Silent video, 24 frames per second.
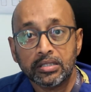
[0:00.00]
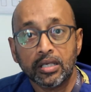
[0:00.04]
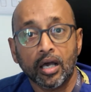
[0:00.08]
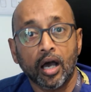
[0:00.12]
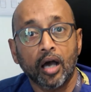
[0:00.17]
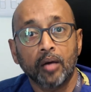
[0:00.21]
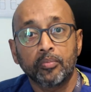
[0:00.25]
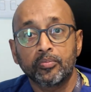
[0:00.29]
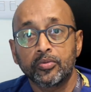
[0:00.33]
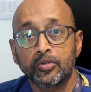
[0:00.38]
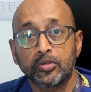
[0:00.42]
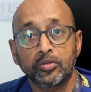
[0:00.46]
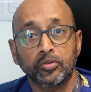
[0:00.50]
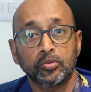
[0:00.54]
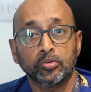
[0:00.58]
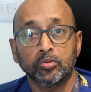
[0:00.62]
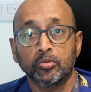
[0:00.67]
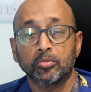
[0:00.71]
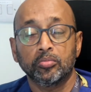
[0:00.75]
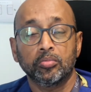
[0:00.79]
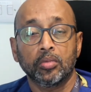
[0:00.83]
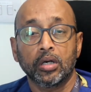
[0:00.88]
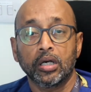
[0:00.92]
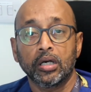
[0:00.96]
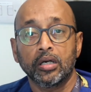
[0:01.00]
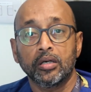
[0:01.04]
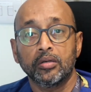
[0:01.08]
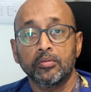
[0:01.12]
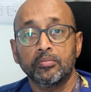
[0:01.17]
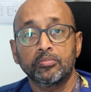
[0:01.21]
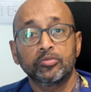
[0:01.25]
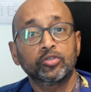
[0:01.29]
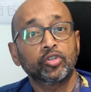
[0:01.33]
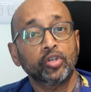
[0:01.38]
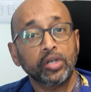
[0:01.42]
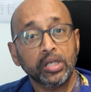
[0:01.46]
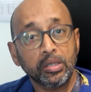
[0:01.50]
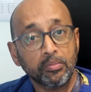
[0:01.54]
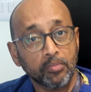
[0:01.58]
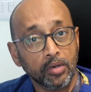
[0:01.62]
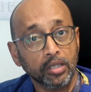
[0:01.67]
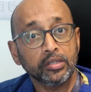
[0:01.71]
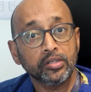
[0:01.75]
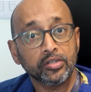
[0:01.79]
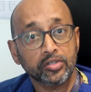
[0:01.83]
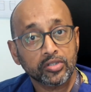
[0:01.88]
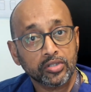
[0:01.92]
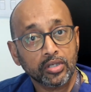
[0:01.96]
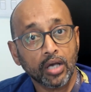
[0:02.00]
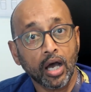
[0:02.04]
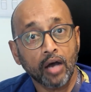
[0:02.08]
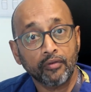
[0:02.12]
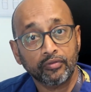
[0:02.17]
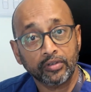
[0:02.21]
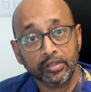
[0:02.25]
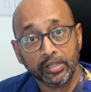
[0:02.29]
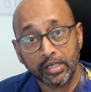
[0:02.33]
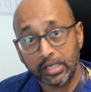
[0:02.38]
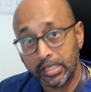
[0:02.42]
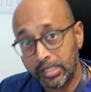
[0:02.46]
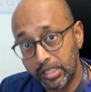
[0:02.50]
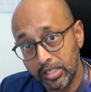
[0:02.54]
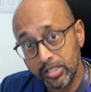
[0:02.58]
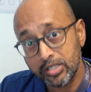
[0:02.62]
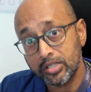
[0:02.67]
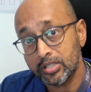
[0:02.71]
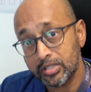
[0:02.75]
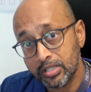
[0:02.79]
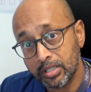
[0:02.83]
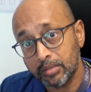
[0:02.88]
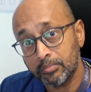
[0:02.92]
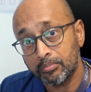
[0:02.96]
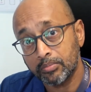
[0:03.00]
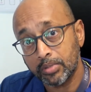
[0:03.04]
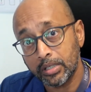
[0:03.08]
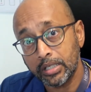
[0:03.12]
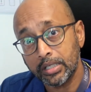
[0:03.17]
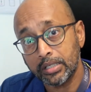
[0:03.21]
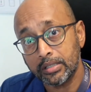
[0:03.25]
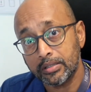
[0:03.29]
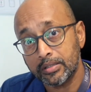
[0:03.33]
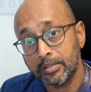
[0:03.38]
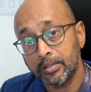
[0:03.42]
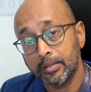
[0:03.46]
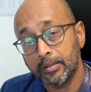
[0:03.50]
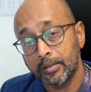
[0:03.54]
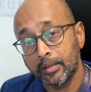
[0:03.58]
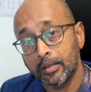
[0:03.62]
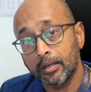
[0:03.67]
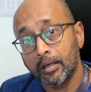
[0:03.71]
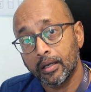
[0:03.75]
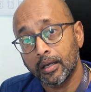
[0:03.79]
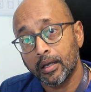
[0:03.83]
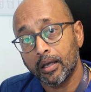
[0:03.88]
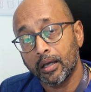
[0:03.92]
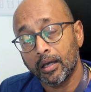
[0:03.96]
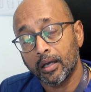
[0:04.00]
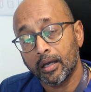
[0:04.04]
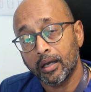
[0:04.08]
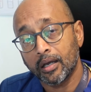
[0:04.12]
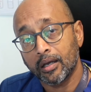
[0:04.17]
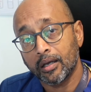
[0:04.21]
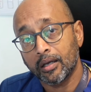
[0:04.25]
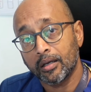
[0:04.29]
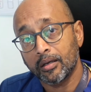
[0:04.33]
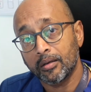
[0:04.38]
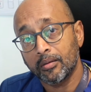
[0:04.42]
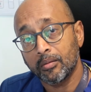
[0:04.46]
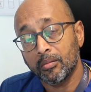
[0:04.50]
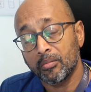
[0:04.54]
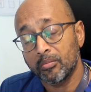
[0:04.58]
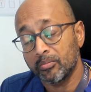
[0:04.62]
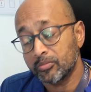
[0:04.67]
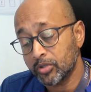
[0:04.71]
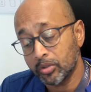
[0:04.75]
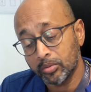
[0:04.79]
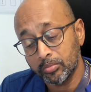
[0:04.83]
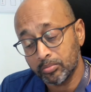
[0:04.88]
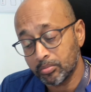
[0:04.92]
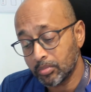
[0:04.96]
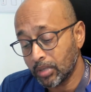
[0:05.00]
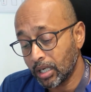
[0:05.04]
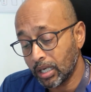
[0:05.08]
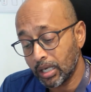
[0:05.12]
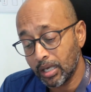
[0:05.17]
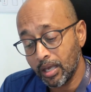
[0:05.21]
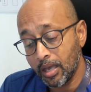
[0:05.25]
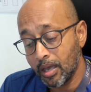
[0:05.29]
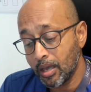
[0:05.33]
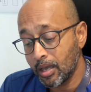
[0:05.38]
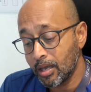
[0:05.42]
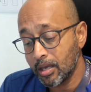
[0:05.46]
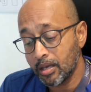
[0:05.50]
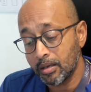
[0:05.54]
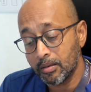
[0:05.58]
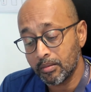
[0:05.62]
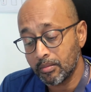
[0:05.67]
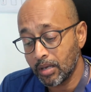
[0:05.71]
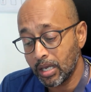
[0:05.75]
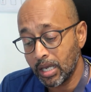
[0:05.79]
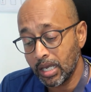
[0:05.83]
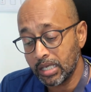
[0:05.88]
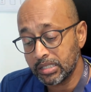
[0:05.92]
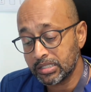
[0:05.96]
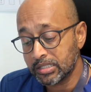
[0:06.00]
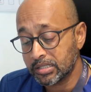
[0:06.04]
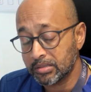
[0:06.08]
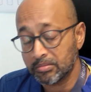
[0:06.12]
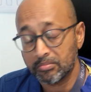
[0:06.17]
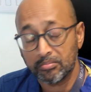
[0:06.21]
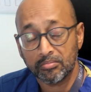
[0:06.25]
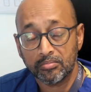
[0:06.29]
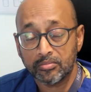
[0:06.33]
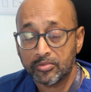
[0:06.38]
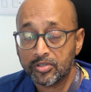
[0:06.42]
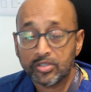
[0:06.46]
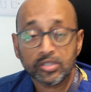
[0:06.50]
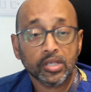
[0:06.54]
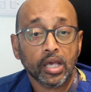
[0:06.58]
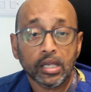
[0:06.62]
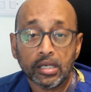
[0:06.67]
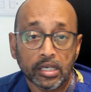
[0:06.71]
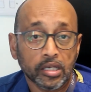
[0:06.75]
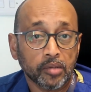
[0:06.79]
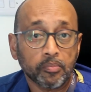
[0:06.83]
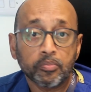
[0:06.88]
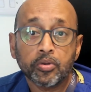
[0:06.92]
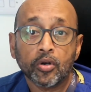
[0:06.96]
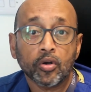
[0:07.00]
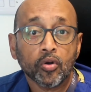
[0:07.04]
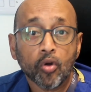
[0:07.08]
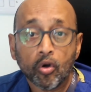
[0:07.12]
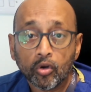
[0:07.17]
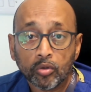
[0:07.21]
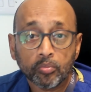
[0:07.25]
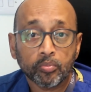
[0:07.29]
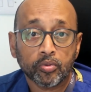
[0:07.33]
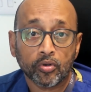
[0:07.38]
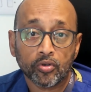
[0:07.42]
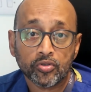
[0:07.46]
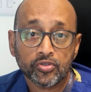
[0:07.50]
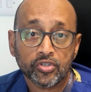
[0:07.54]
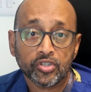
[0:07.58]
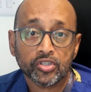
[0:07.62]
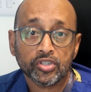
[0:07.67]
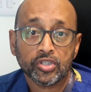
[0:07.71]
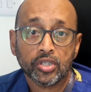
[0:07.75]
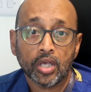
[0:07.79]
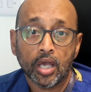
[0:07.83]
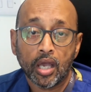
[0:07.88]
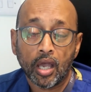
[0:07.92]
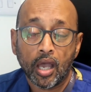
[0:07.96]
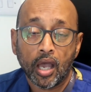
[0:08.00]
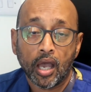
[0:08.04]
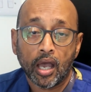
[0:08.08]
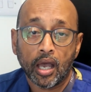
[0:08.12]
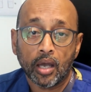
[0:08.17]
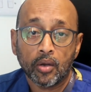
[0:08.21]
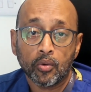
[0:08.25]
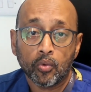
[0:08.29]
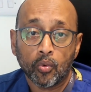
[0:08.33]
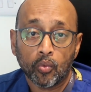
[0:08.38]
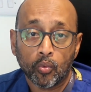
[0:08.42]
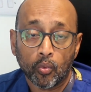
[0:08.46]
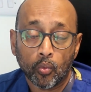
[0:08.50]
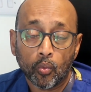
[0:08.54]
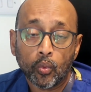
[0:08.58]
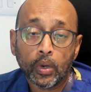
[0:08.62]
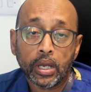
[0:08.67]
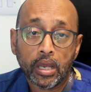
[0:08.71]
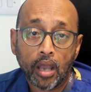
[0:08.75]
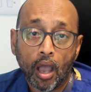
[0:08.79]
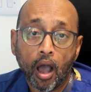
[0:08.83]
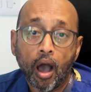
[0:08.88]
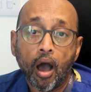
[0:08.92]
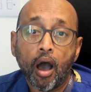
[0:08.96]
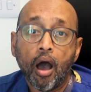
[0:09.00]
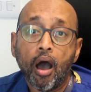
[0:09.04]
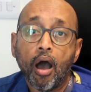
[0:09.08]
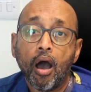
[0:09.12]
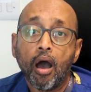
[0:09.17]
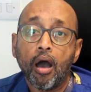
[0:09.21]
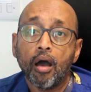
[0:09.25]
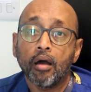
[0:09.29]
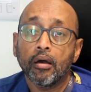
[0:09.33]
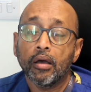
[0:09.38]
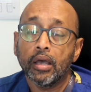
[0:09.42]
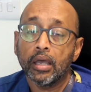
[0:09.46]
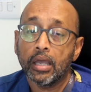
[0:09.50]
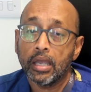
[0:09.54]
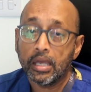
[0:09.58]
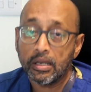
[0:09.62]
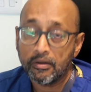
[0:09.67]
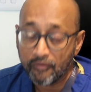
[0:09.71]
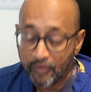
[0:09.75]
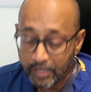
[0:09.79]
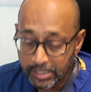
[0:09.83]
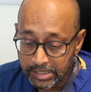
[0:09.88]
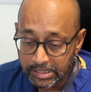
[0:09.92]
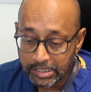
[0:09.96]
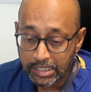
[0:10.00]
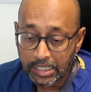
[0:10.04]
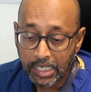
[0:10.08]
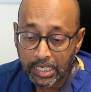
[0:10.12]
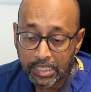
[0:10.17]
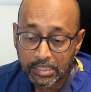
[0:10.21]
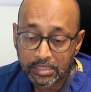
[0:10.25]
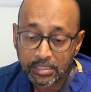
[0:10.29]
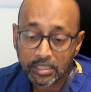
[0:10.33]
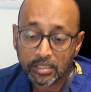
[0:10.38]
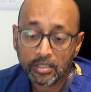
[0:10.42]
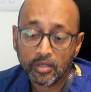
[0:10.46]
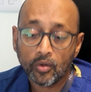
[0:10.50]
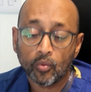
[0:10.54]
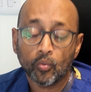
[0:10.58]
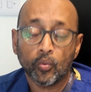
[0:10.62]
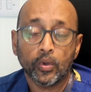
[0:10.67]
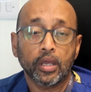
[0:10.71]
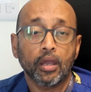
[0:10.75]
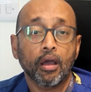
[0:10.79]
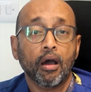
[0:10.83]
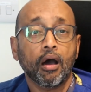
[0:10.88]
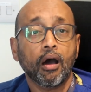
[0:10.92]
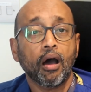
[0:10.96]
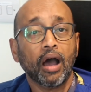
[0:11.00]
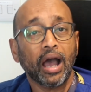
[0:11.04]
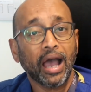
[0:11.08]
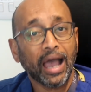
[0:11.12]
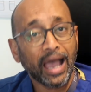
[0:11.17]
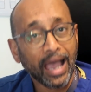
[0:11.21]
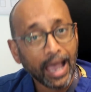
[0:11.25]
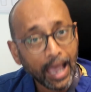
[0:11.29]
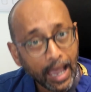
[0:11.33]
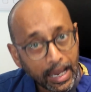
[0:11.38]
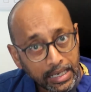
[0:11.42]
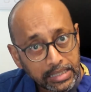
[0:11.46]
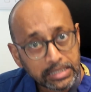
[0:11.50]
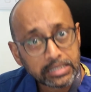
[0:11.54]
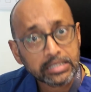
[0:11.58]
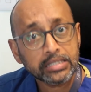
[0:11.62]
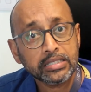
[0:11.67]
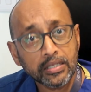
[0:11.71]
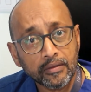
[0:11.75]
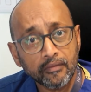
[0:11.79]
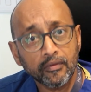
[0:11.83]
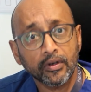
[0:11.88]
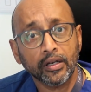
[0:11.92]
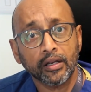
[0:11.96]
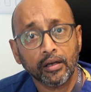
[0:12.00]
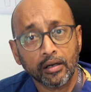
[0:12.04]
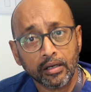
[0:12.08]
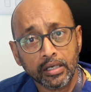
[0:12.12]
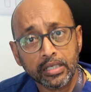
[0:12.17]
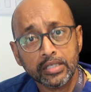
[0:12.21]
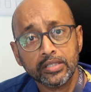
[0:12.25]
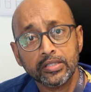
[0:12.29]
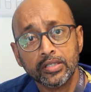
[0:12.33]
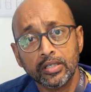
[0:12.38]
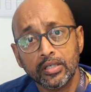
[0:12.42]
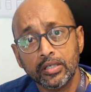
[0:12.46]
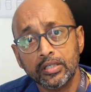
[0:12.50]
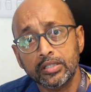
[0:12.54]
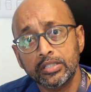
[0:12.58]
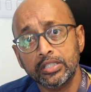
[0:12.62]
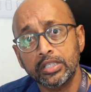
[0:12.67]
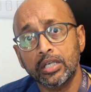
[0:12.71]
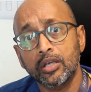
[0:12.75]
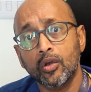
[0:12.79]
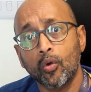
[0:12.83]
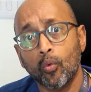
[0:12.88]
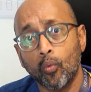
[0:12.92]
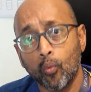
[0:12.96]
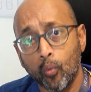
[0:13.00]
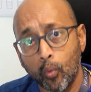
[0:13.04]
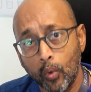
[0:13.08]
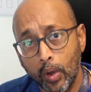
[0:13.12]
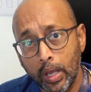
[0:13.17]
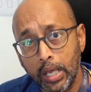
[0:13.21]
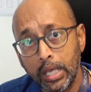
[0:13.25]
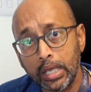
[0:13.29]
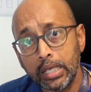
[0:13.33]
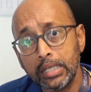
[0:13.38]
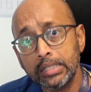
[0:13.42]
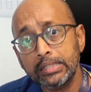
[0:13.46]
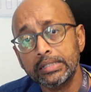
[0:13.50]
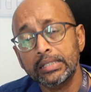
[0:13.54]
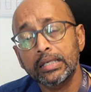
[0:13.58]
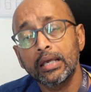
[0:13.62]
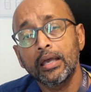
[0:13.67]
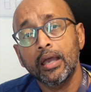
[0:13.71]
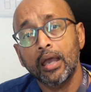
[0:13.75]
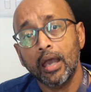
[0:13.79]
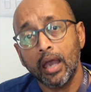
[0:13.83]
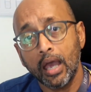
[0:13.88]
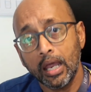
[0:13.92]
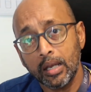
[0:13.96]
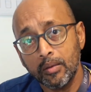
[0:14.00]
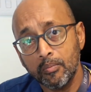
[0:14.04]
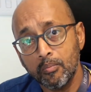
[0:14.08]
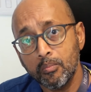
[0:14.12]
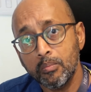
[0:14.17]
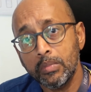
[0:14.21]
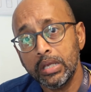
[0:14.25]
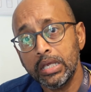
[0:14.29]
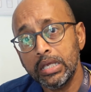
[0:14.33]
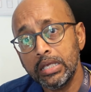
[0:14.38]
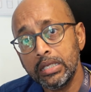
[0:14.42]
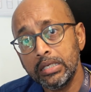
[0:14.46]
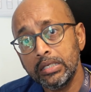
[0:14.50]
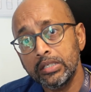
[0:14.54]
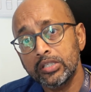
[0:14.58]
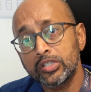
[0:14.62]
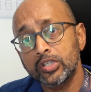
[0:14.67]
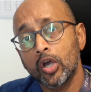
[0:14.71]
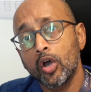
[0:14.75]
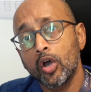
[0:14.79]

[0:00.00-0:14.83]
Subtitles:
up to 3 months after the radiation is complete. So it's sadly a prolonged process. We are investigating, we are actively researching ways and means